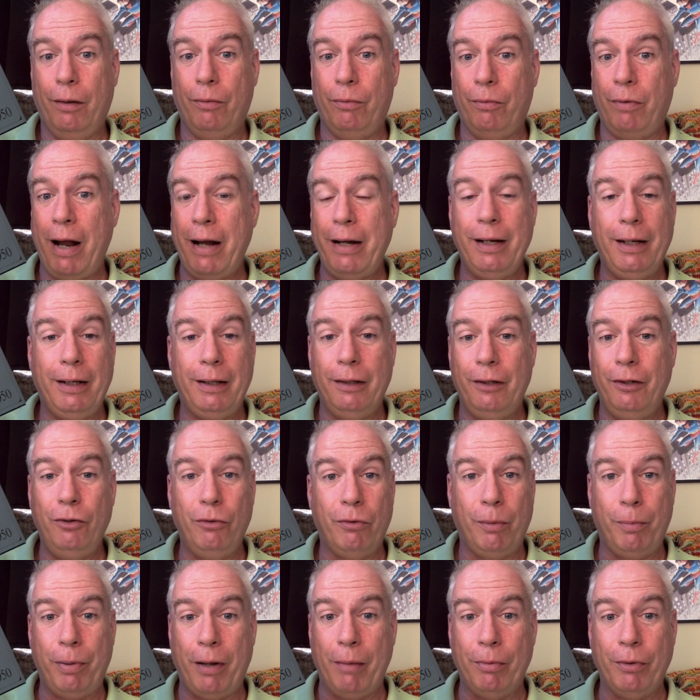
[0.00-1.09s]
Writing in the New
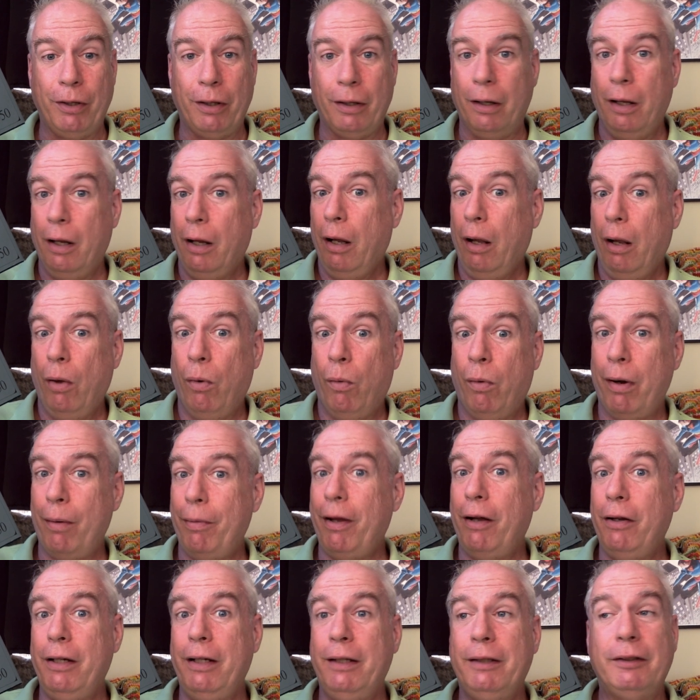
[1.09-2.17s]
Republic. What
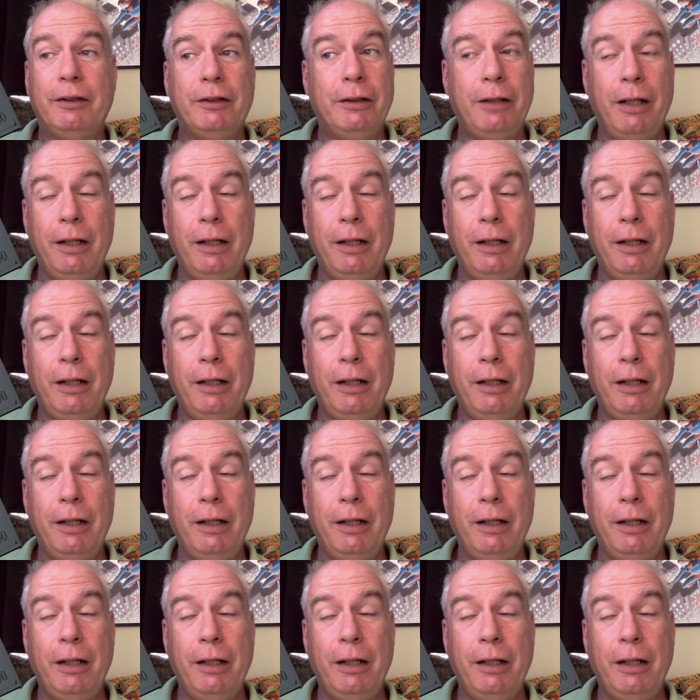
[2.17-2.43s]
about his